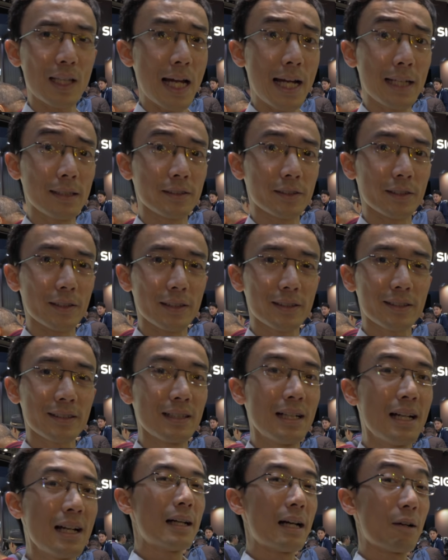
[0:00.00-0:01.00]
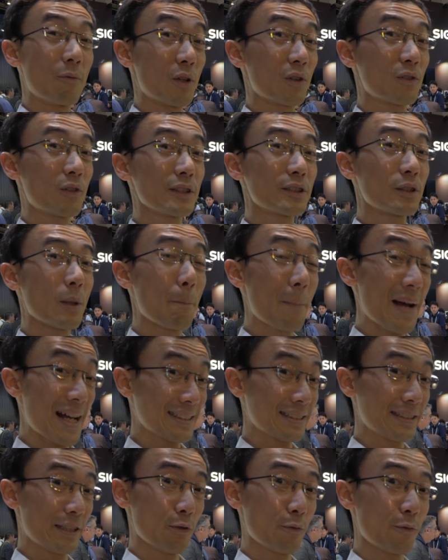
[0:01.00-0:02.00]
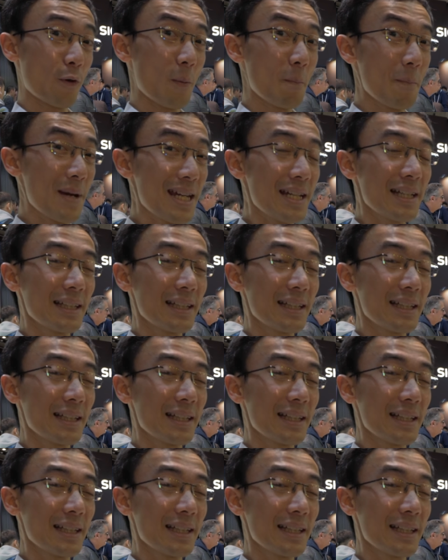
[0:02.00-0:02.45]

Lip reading: lenses. And of course, the best news for me